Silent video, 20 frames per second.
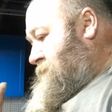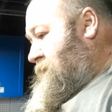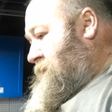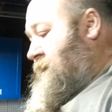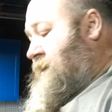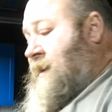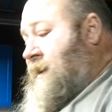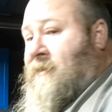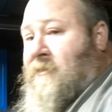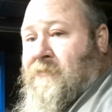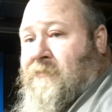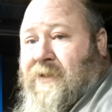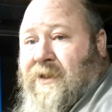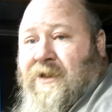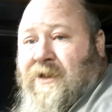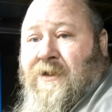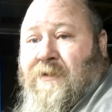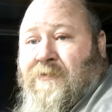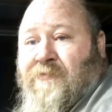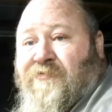adapter
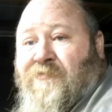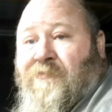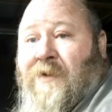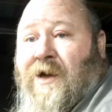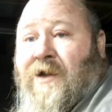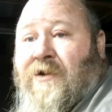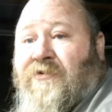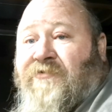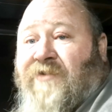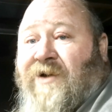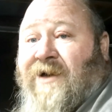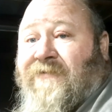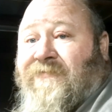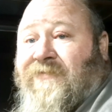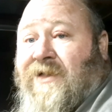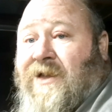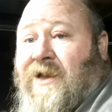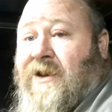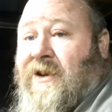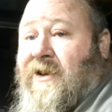plate coming from Modern
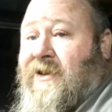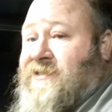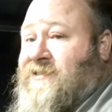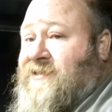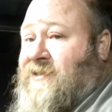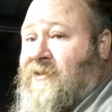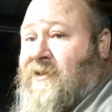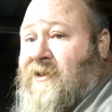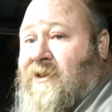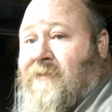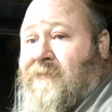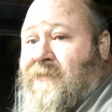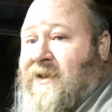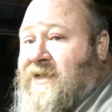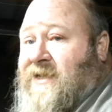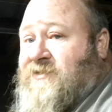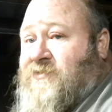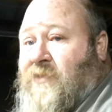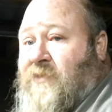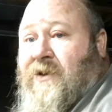Driveline, and it's going to come
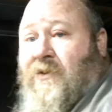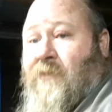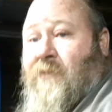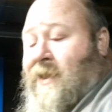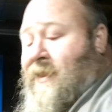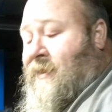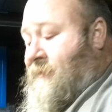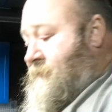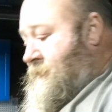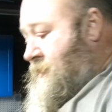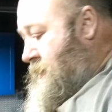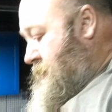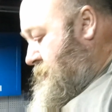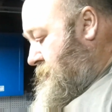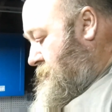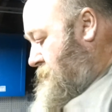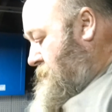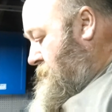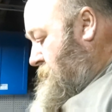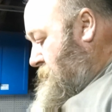next week while I'm not
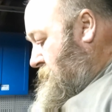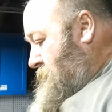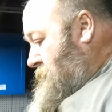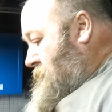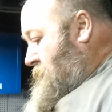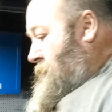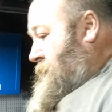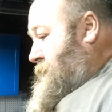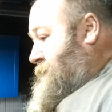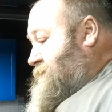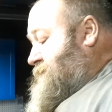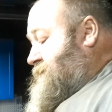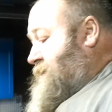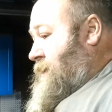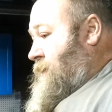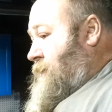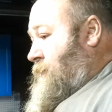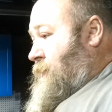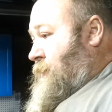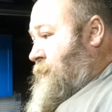here.
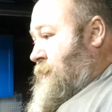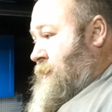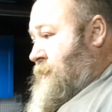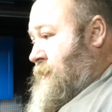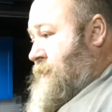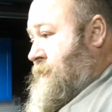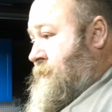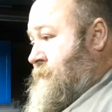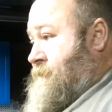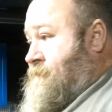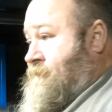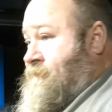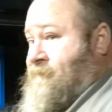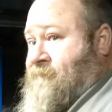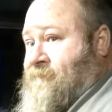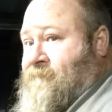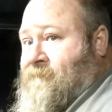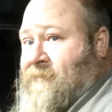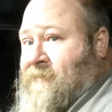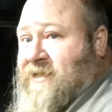So
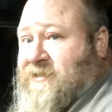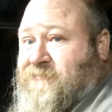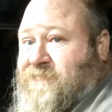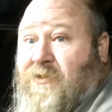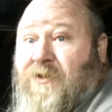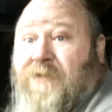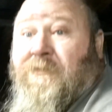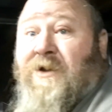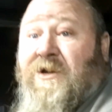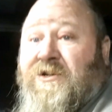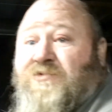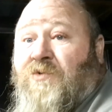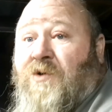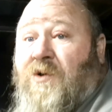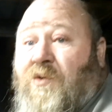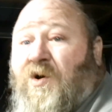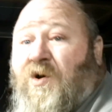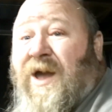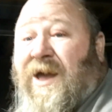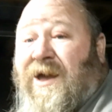that's pretty much where
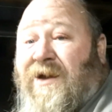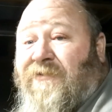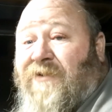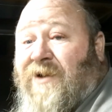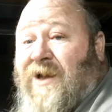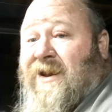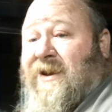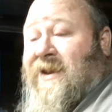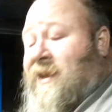we're at right